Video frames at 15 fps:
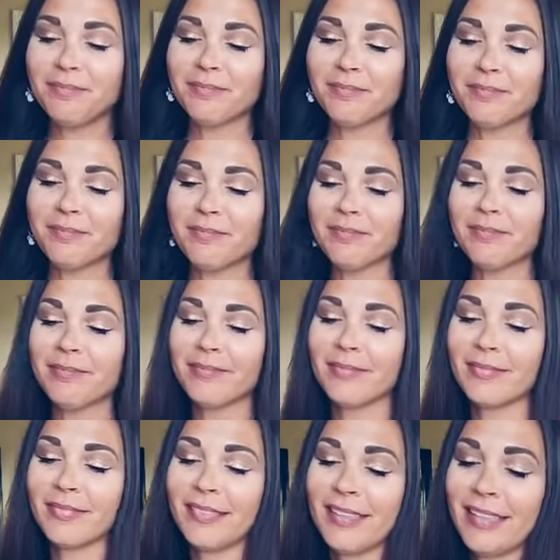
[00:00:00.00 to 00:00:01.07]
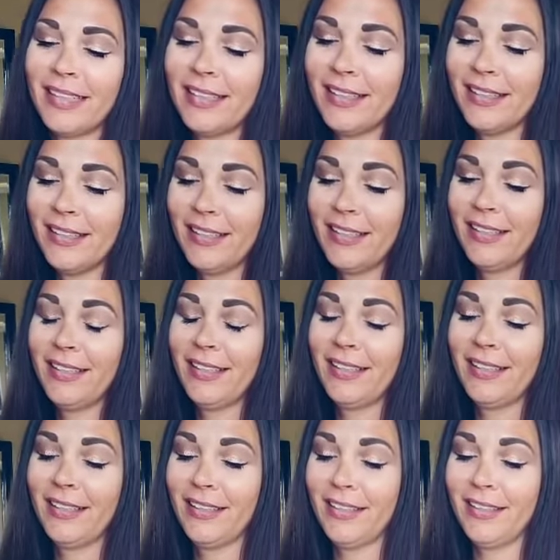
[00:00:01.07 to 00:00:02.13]

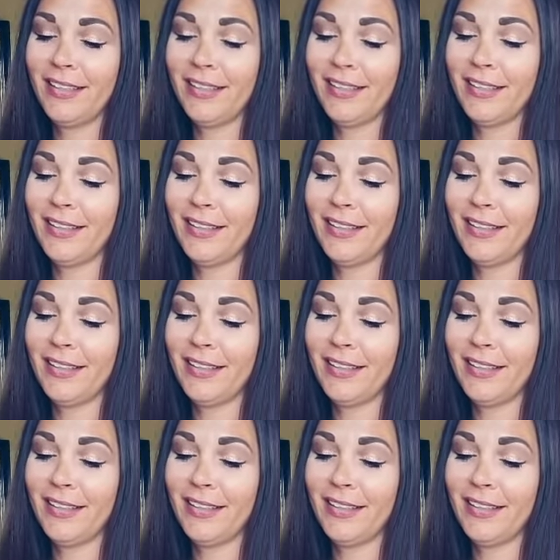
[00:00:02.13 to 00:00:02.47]
(no one is talking)